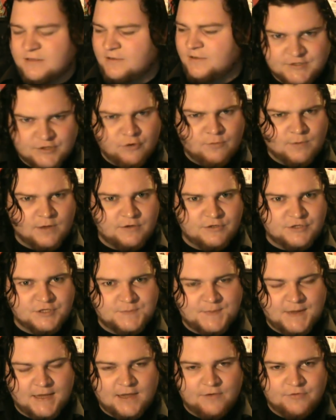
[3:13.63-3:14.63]
So I'm going to
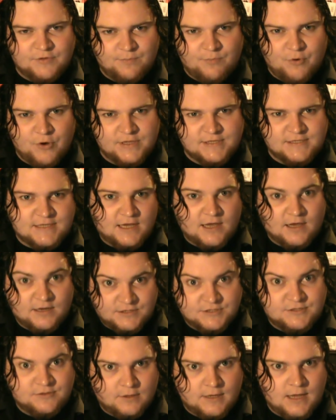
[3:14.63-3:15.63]
just pick out the points that kind
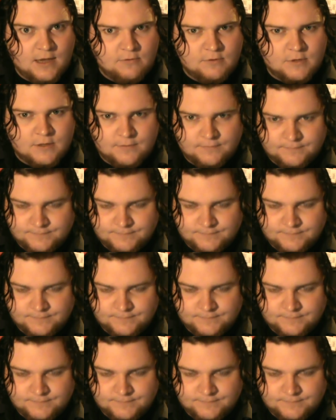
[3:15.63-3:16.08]
of stuck out.